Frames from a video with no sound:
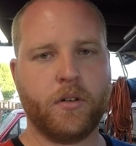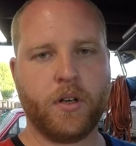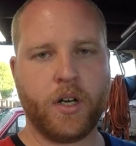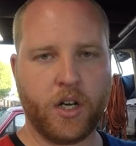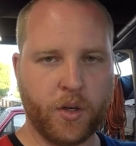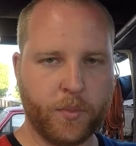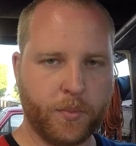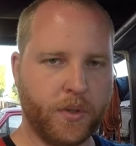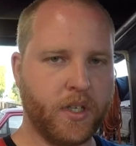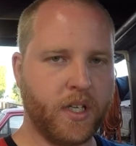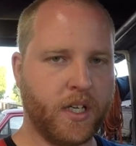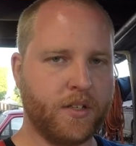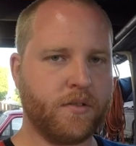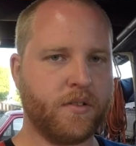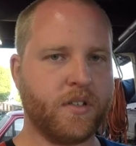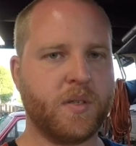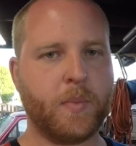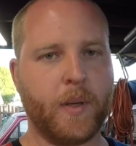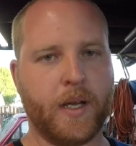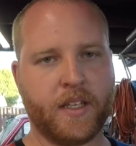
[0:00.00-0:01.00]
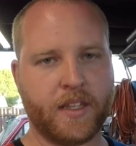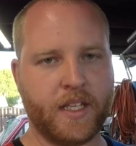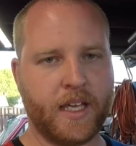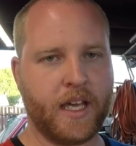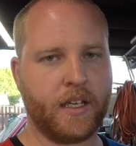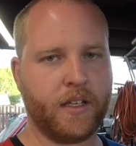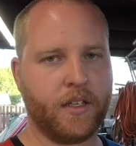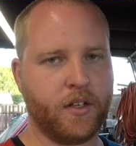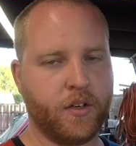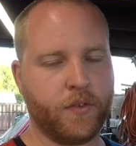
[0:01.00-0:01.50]
I hope you guys respect that.
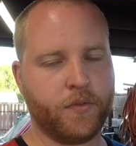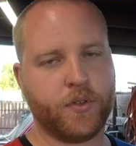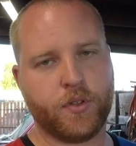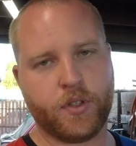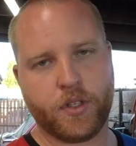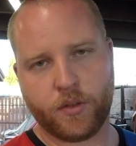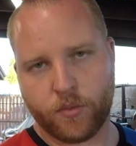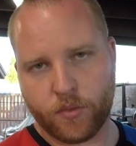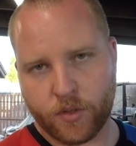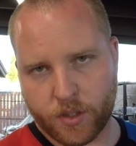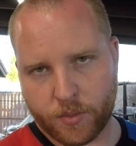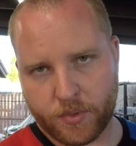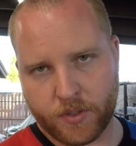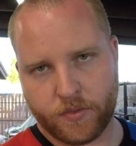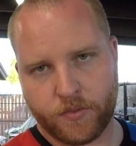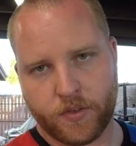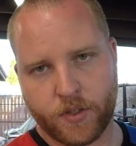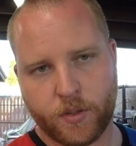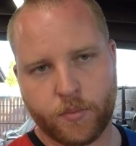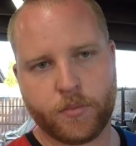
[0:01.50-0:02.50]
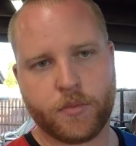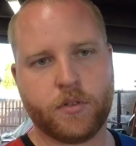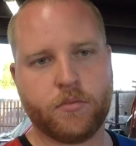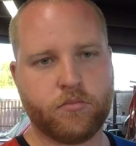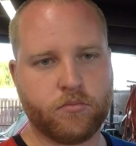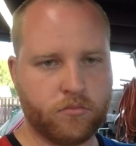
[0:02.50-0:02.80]
You know, if you didn't want to be filmed,